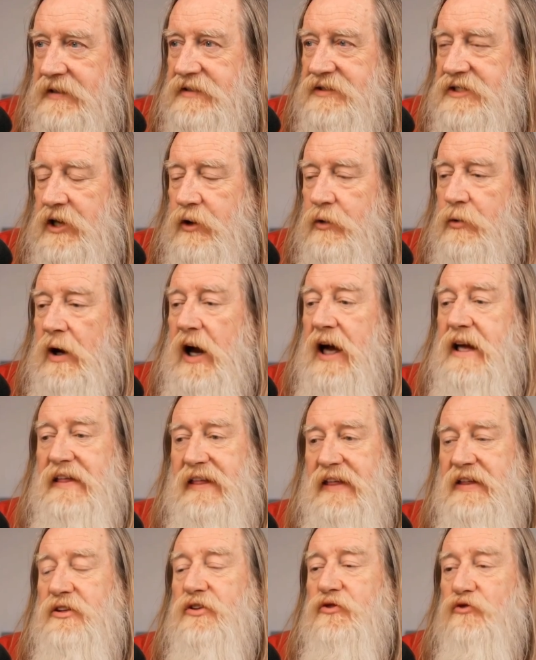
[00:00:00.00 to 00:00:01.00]
So I
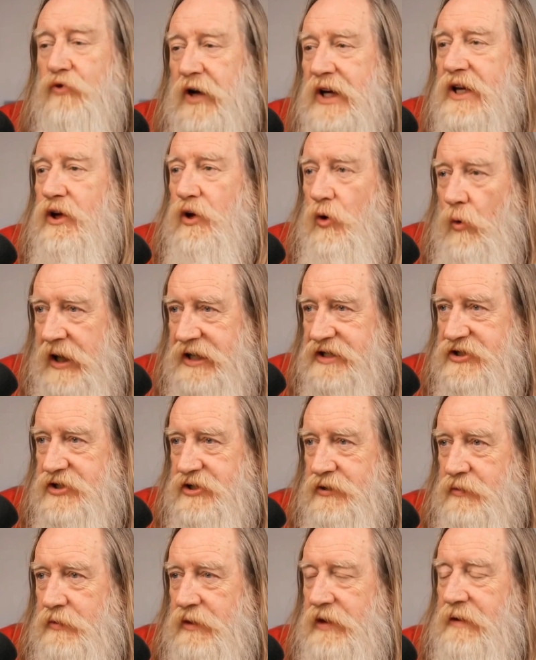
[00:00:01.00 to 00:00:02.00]
think the real
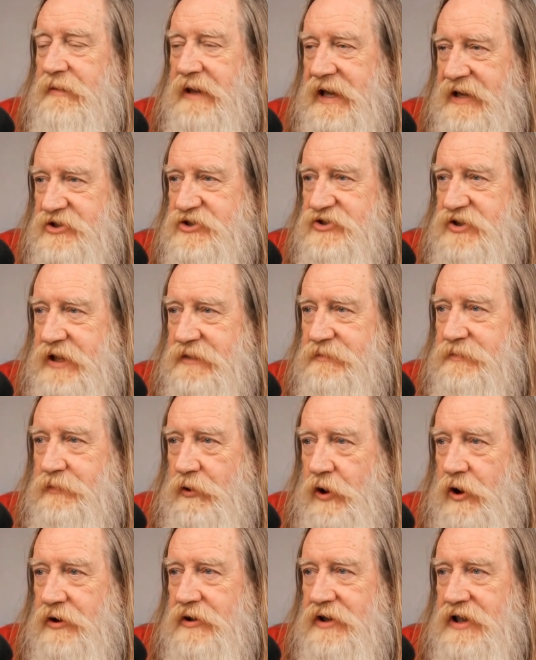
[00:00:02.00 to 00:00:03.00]
question with a Mixstream
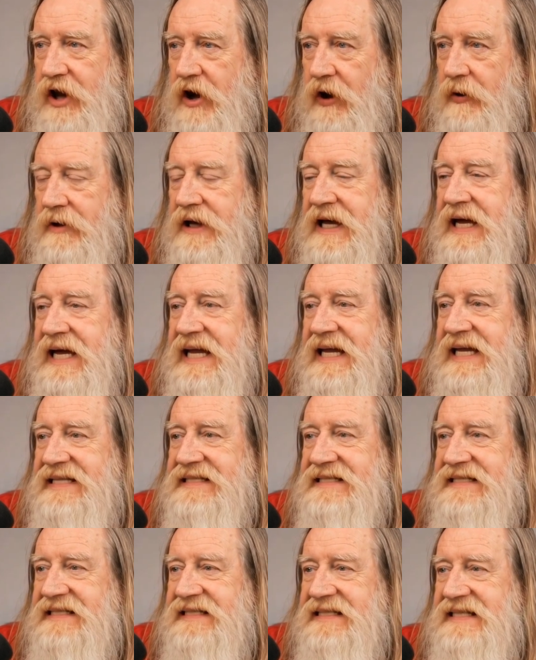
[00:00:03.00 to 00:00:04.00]
Pro Go
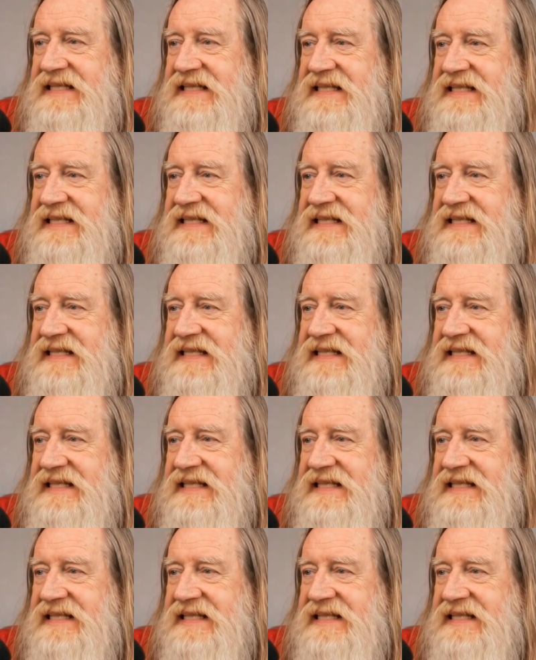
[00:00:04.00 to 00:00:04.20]
isn't,